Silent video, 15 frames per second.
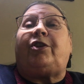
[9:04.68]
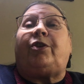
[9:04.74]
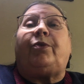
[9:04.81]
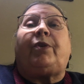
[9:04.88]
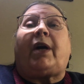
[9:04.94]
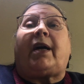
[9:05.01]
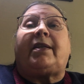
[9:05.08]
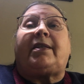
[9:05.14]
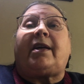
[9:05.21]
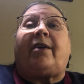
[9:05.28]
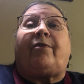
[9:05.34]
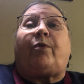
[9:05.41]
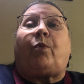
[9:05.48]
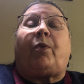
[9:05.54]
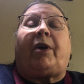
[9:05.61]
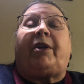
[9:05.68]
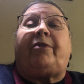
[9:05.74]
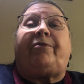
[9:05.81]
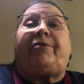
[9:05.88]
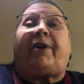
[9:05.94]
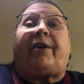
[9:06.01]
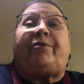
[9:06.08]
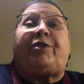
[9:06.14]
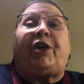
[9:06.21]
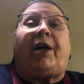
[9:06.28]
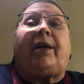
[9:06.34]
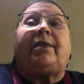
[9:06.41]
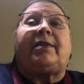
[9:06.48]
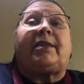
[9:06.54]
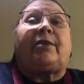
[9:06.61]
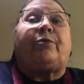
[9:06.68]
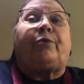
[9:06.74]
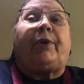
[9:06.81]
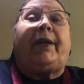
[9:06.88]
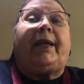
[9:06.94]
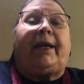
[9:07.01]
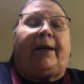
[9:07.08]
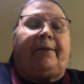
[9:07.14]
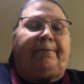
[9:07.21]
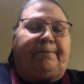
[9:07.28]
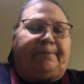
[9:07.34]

you guys have a 1 in 5 chance of winning it.